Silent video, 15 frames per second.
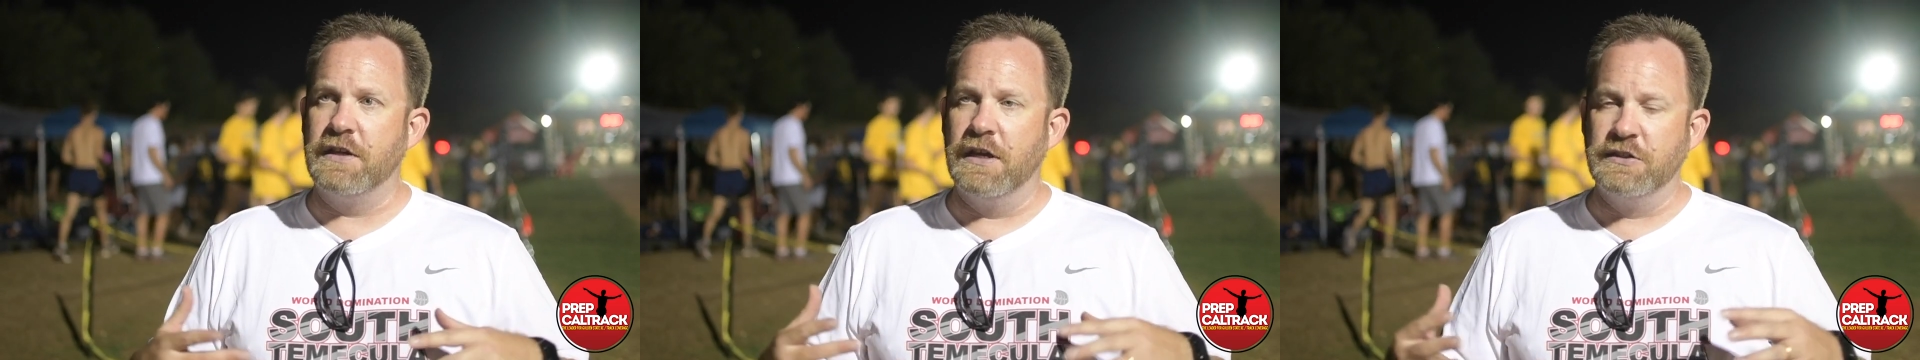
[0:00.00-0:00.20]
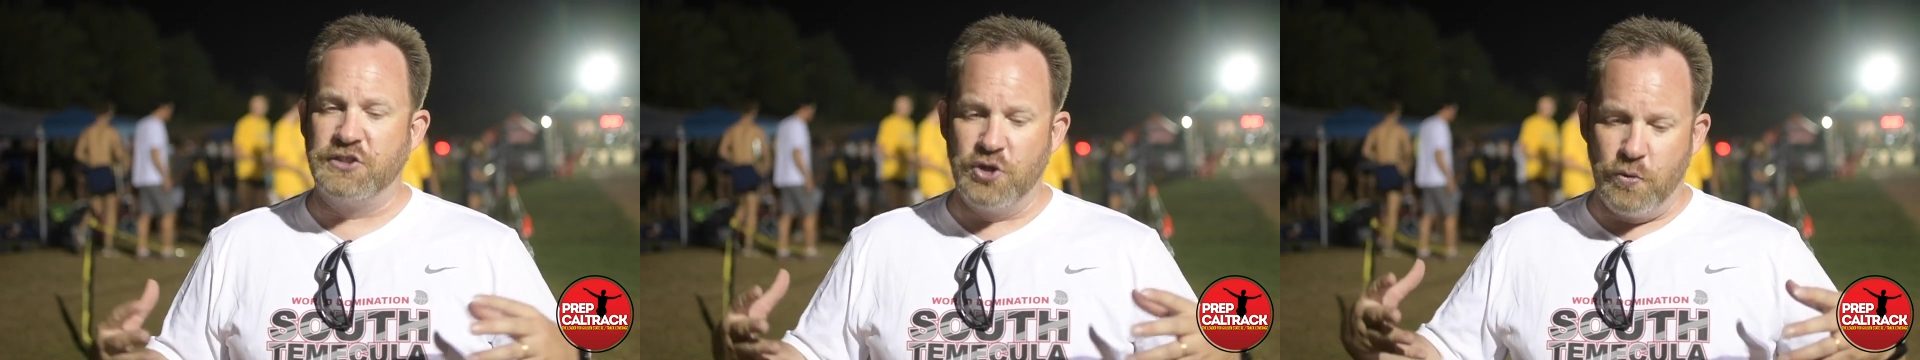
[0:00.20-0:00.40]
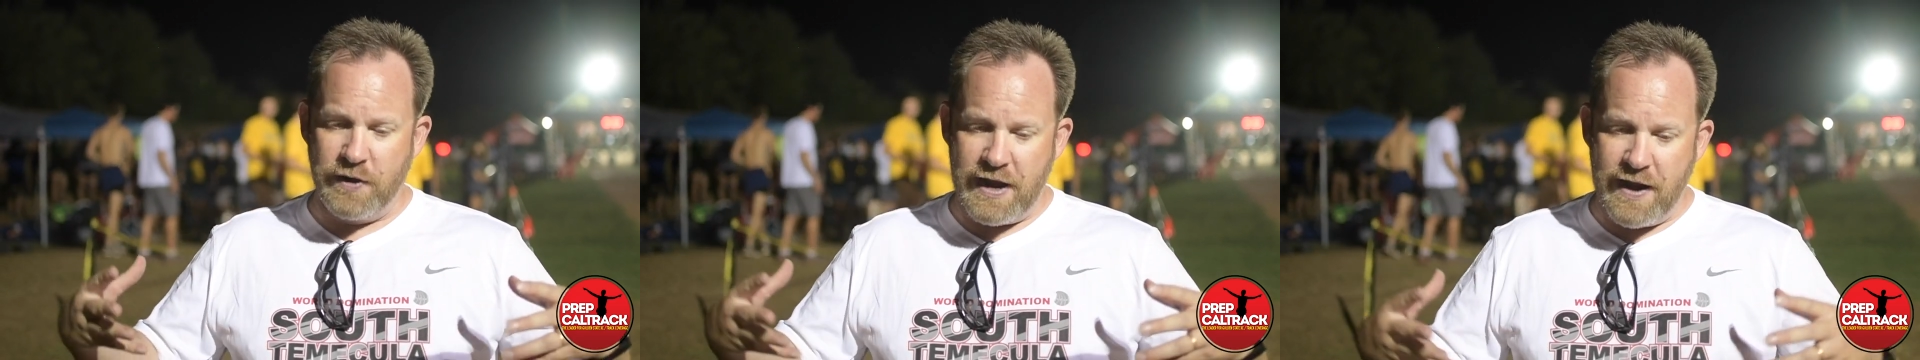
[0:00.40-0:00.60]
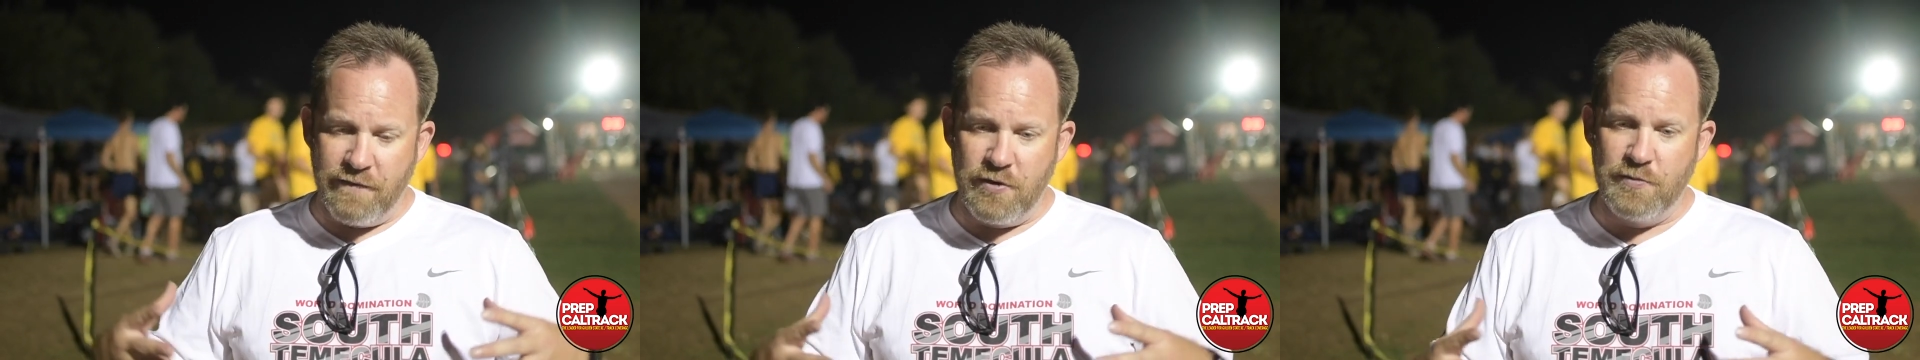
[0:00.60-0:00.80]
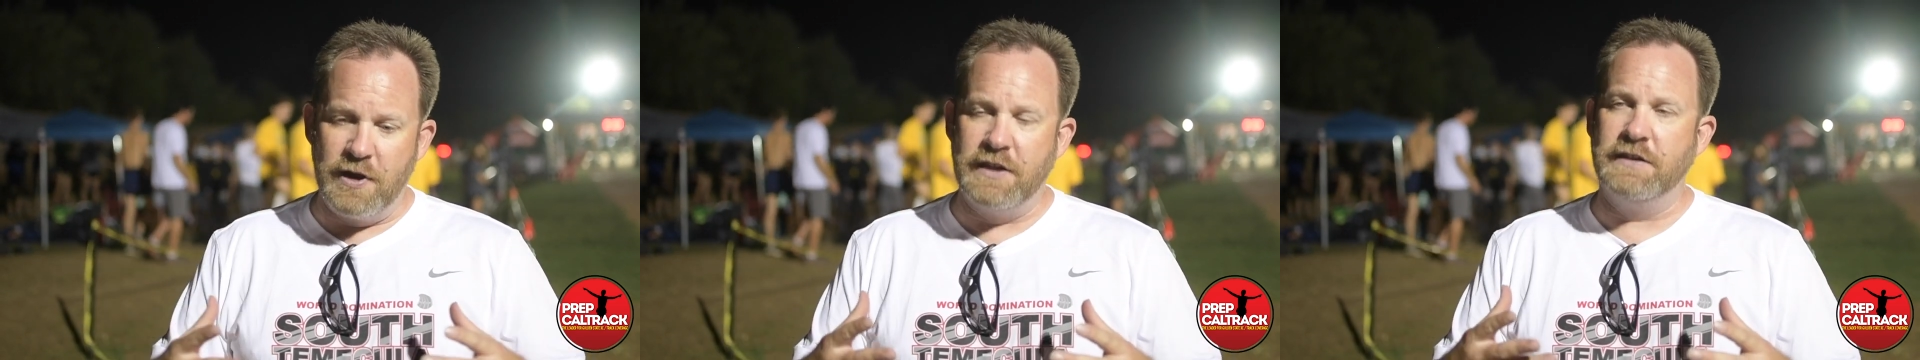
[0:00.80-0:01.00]
And so when
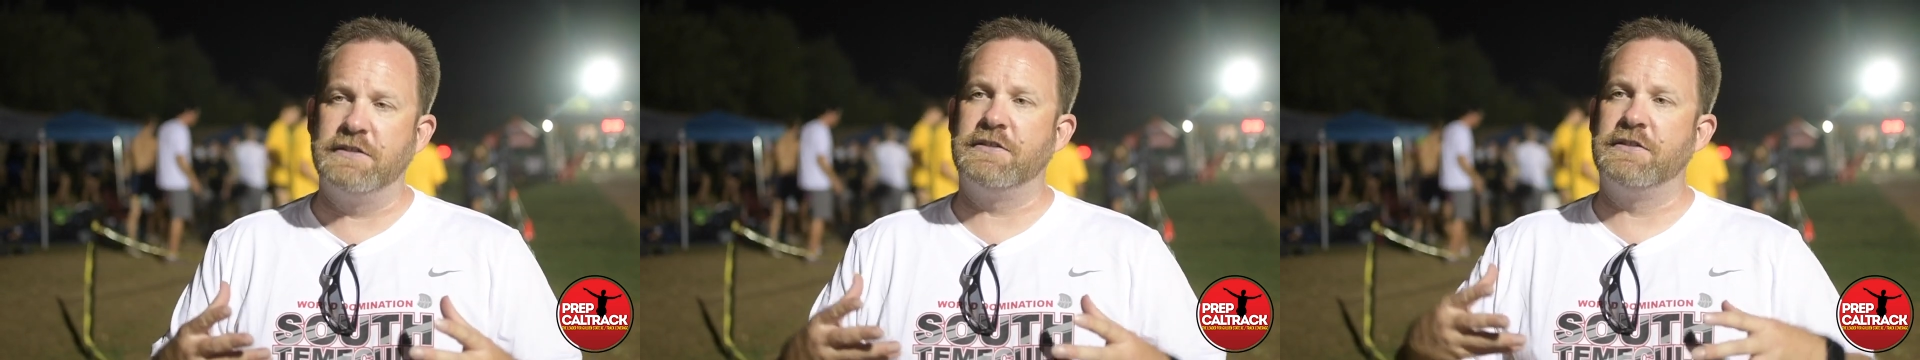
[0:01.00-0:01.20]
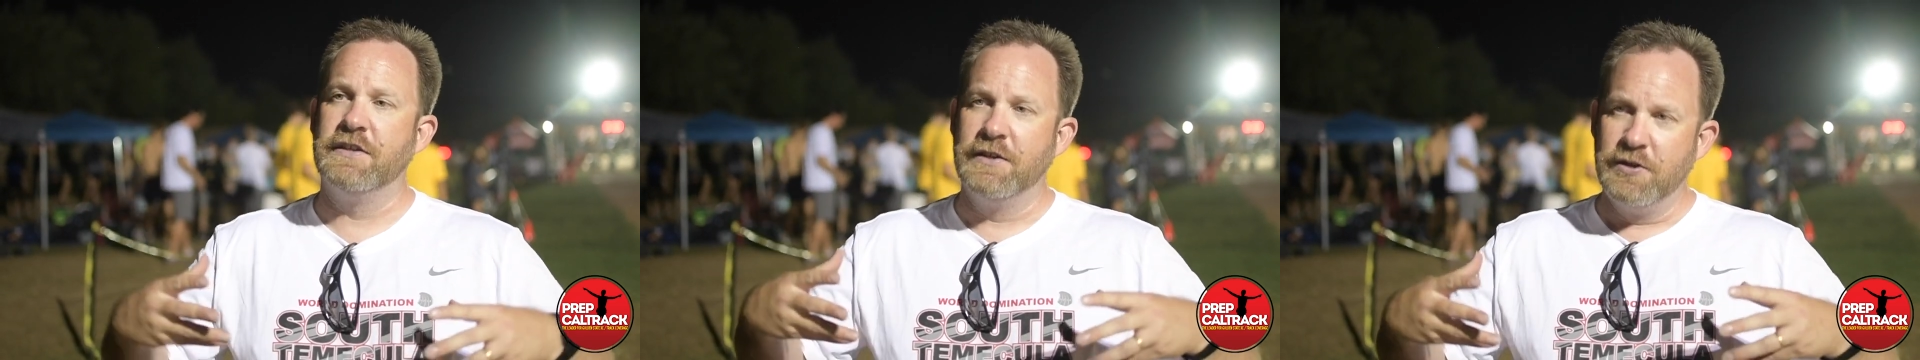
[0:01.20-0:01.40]
everybody's